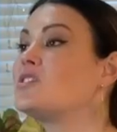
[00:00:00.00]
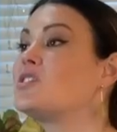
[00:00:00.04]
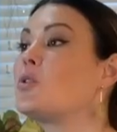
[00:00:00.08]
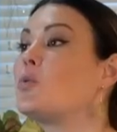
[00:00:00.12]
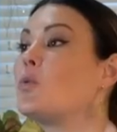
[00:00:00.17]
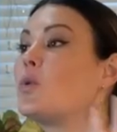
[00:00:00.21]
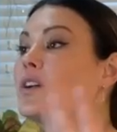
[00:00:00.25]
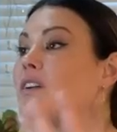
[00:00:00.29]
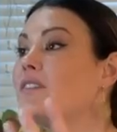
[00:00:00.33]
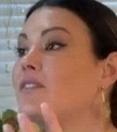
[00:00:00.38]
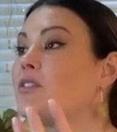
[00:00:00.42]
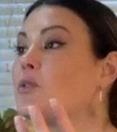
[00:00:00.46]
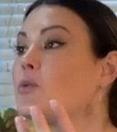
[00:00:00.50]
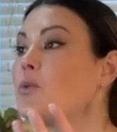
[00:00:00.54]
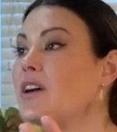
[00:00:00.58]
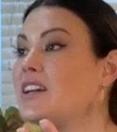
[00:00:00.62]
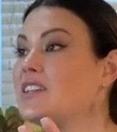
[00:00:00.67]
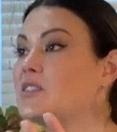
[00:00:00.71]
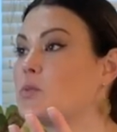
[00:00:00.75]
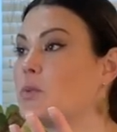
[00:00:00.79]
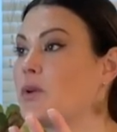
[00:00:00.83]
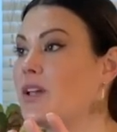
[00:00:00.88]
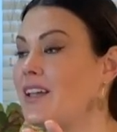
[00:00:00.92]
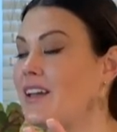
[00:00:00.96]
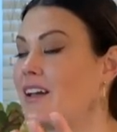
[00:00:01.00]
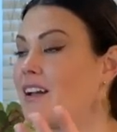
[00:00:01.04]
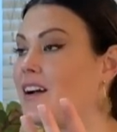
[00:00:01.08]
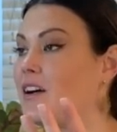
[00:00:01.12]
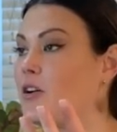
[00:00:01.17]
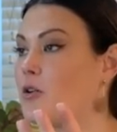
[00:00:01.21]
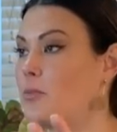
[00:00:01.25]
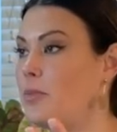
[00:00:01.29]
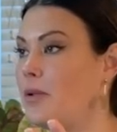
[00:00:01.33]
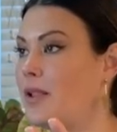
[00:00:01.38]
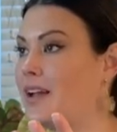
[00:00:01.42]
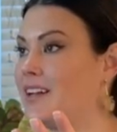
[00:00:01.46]
So one of the ways we get
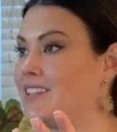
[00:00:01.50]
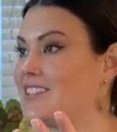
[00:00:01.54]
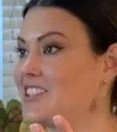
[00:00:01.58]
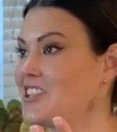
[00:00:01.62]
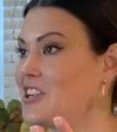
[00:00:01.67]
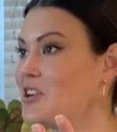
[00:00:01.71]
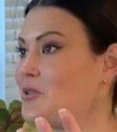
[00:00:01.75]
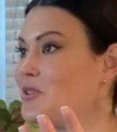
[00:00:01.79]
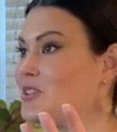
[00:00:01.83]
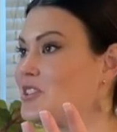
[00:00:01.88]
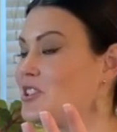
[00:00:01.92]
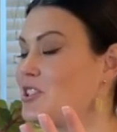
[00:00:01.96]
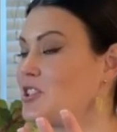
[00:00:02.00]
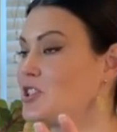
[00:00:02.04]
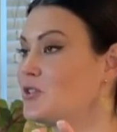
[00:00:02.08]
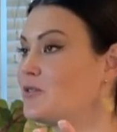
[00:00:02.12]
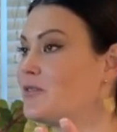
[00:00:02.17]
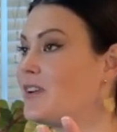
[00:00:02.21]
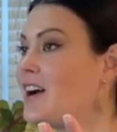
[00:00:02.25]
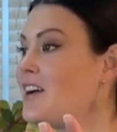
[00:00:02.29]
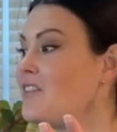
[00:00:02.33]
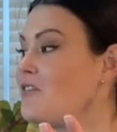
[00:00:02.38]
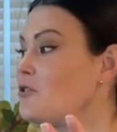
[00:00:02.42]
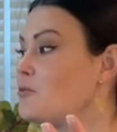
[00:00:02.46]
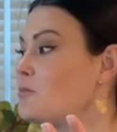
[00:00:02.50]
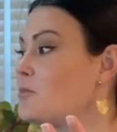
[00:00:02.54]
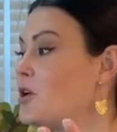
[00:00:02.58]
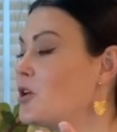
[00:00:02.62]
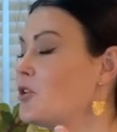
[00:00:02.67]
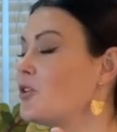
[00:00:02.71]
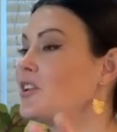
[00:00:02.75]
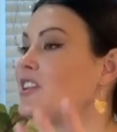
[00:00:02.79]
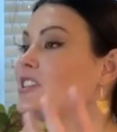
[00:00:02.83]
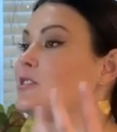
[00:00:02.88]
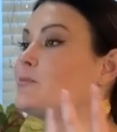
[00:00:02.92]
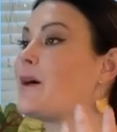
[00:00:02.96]
our plant to go into survival
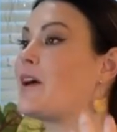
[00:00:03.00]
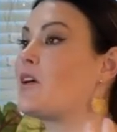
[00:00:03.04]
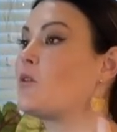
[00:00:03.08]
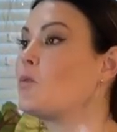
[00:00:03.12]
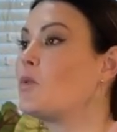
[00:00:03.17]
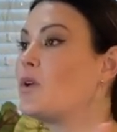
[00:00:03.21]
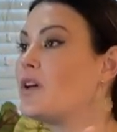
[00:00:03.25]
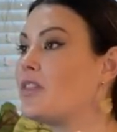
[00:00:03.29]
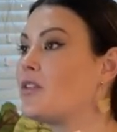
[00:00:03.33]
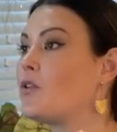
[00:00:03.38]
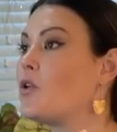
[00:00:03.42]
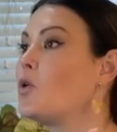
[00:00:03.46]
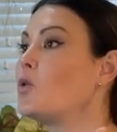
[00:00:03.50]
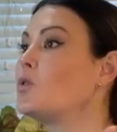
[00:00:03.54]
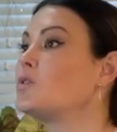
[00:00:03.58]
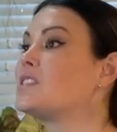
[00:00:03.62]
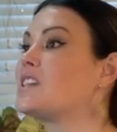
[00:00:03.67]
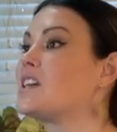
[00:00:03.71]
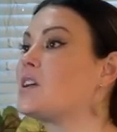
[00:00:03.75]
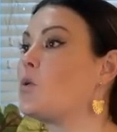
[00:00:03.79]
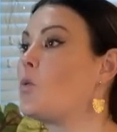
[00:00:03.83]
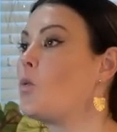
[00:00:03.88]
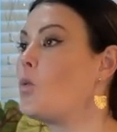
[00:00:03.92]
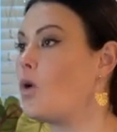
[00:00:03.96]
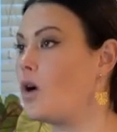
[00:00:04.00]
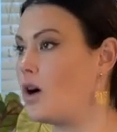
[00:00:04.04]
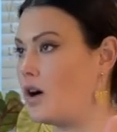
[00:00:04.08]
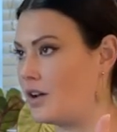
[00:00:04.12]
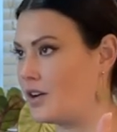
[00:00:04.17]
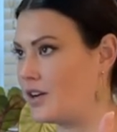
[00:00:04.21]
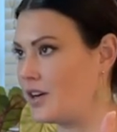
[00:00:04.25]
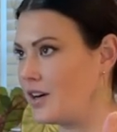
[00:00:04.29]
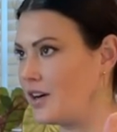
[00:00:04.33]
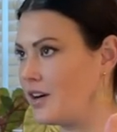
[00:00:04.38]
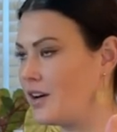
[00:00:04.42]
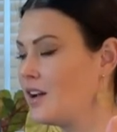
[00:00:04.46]
mode is by withholding
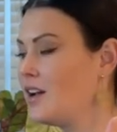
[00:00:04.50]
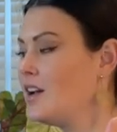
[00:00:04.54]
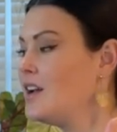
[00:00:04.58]
water.